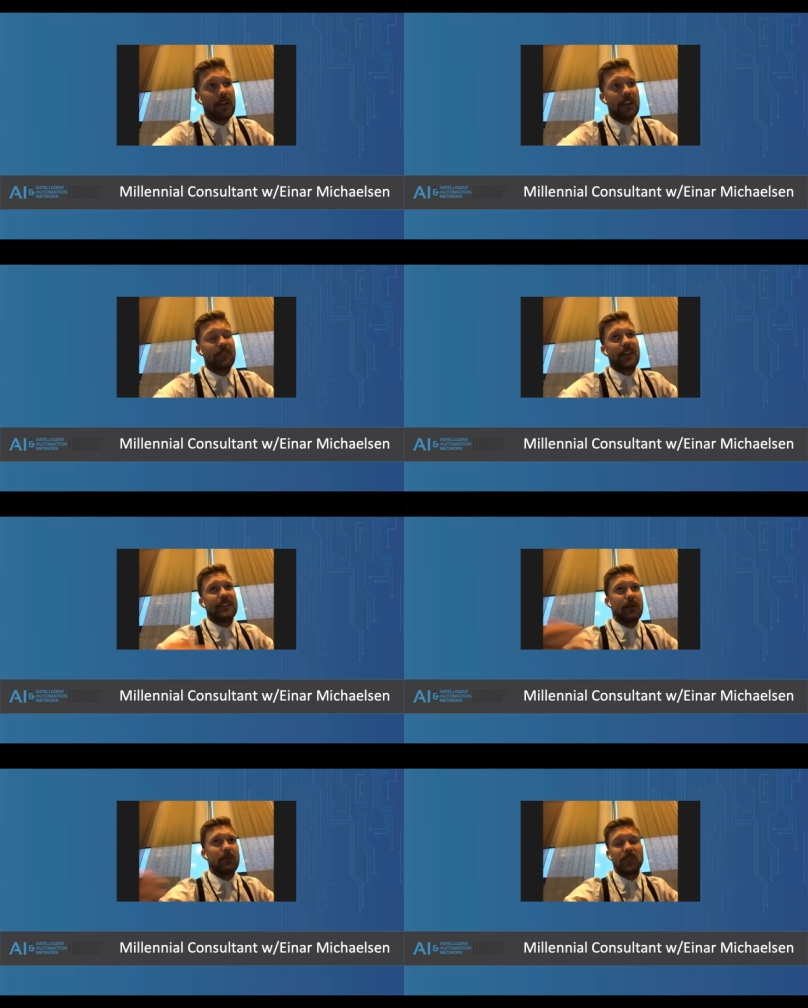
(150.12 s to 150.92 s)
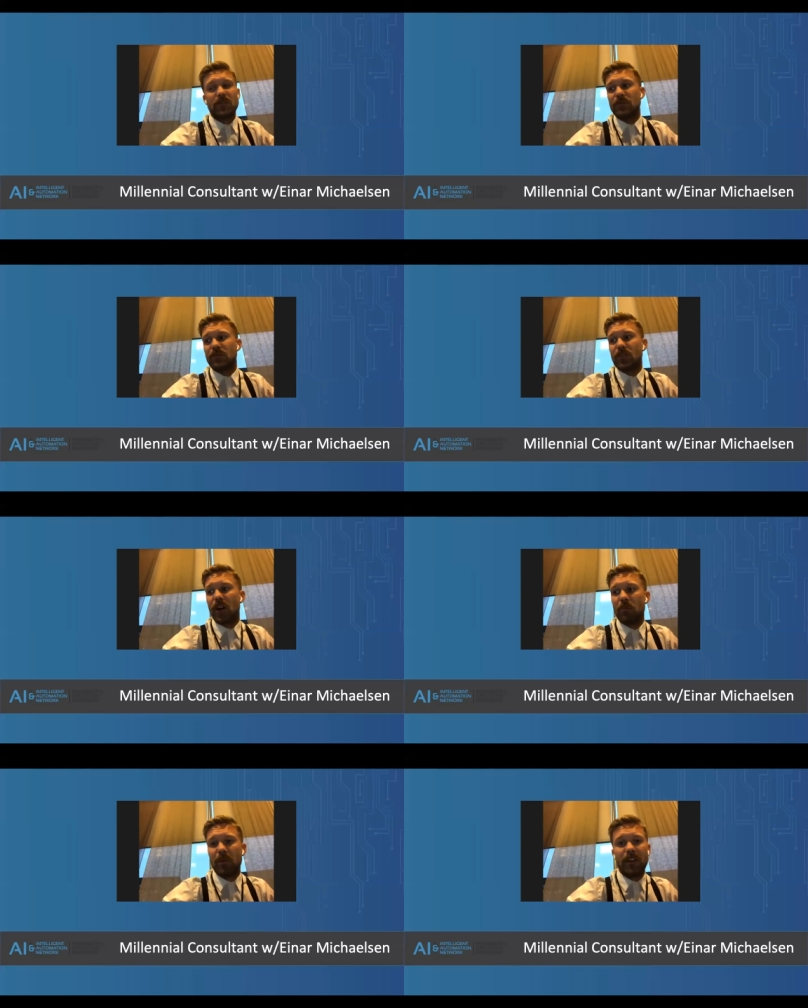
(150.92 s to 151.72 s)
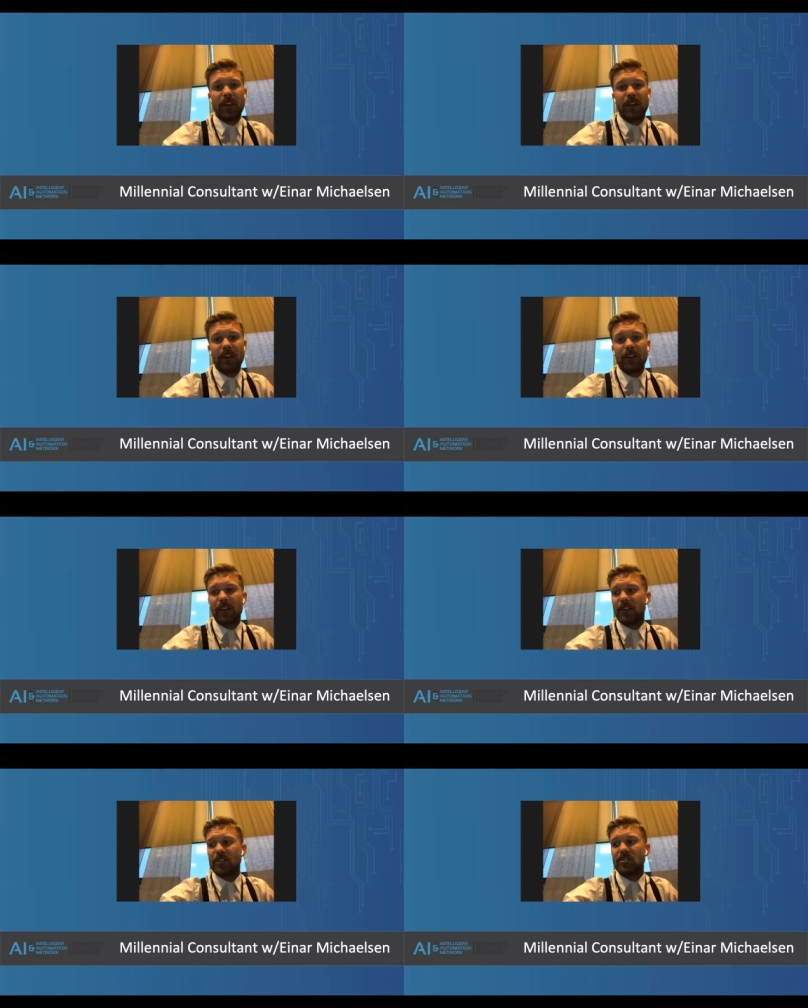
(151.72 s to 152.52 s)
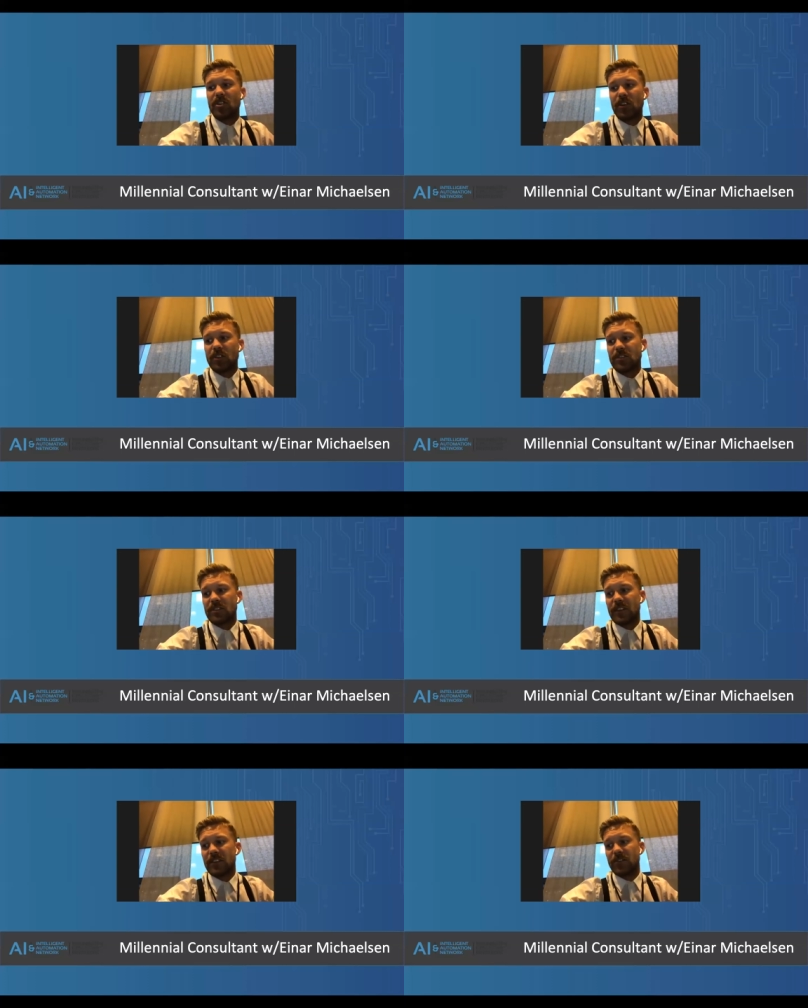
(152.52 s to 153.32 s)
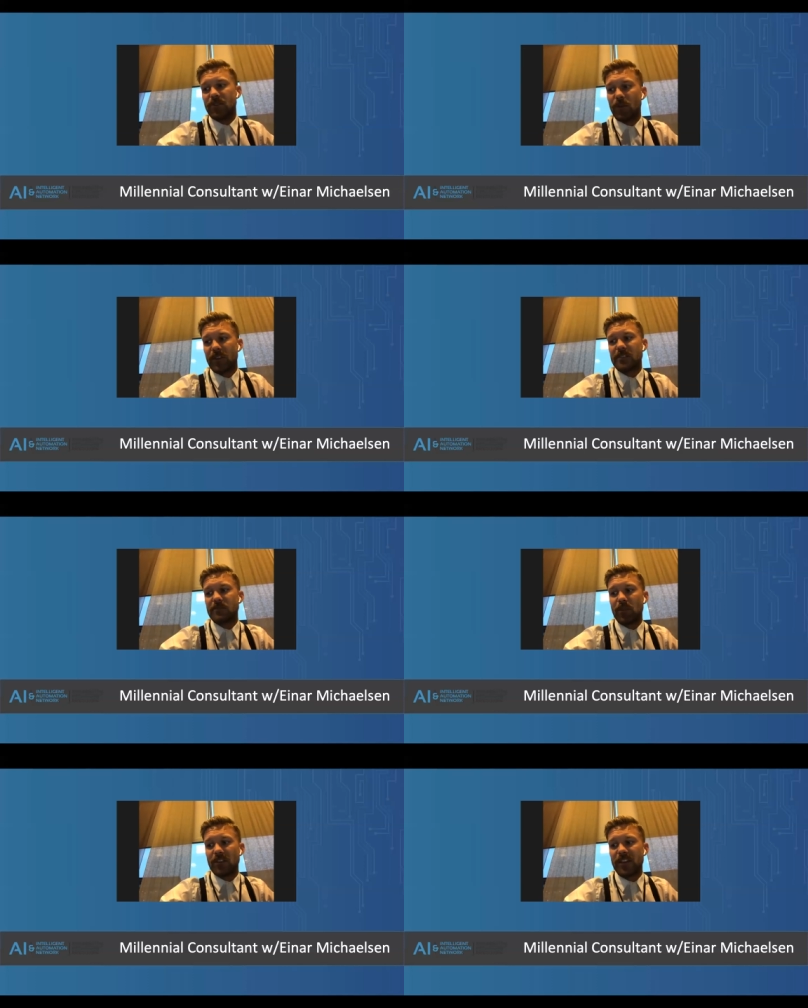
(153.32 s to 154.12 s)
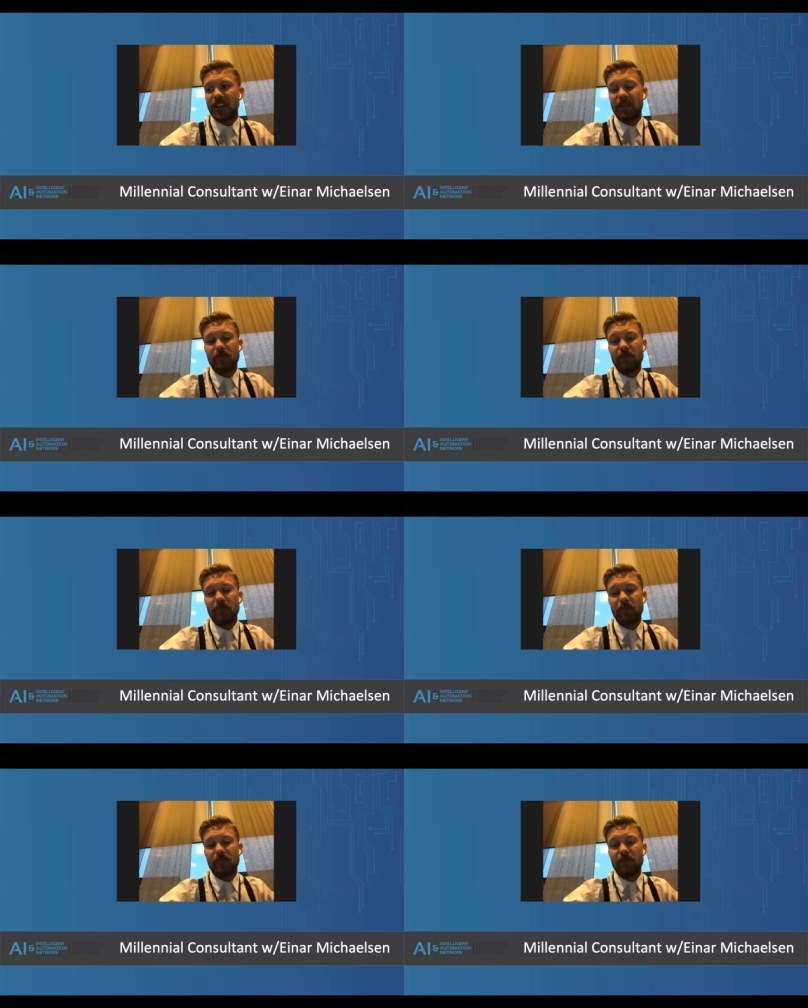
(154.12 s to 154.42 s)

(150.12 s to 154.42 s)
invite them to come and join us in doing this project.